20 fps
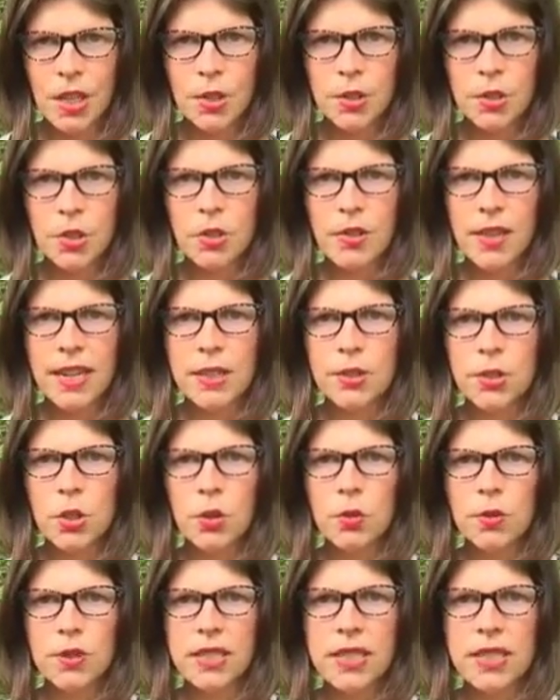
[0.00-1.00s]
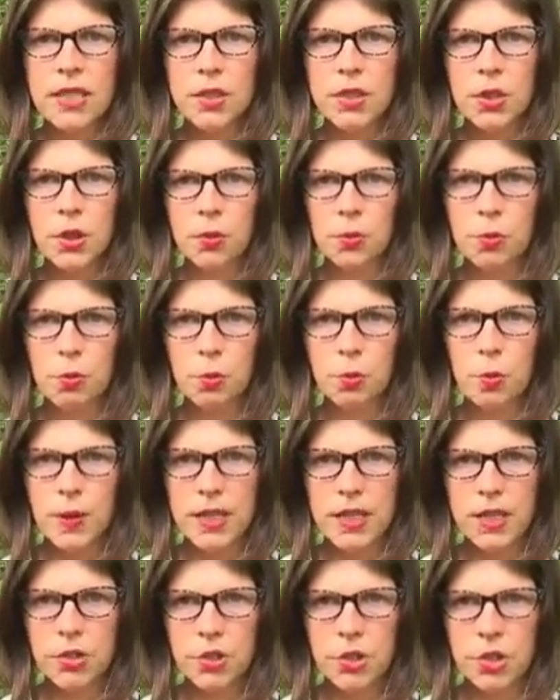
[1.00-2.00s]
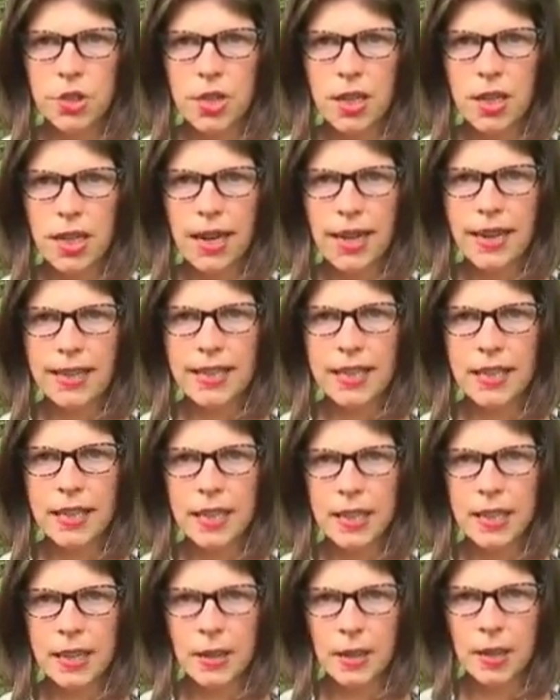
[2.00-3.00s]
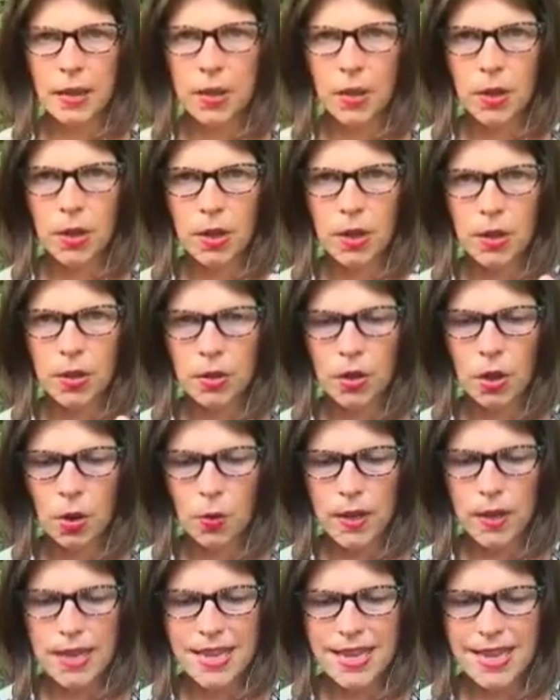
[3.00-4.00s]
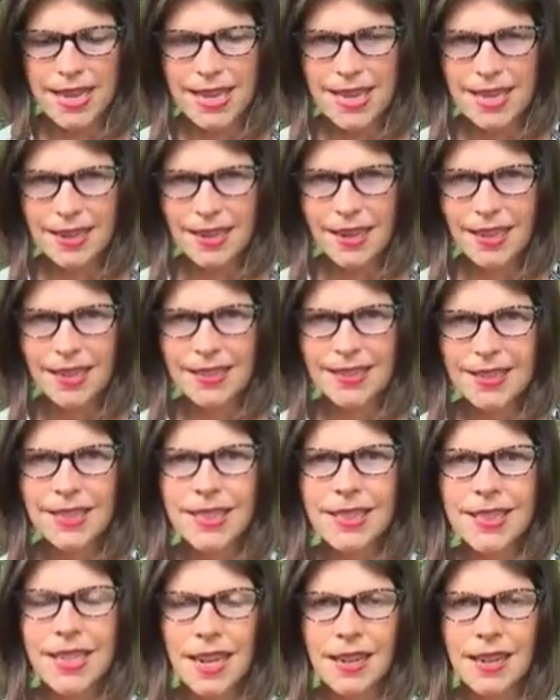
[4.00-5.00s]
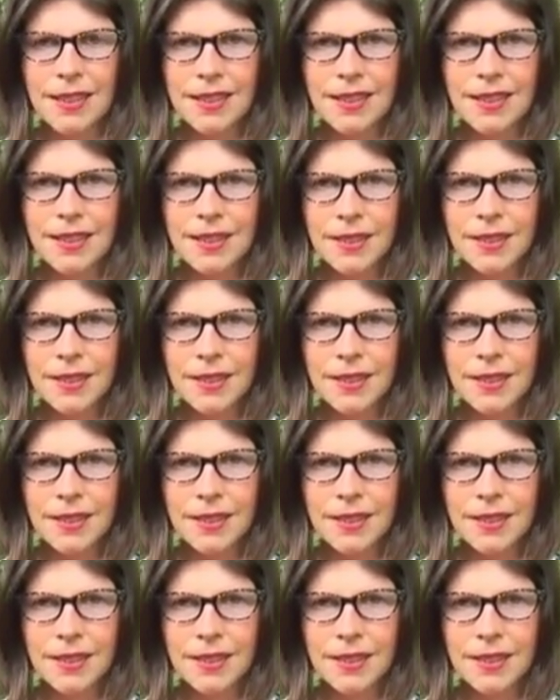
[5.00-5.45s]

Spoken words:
so that I don't need to reach. I can go in instead.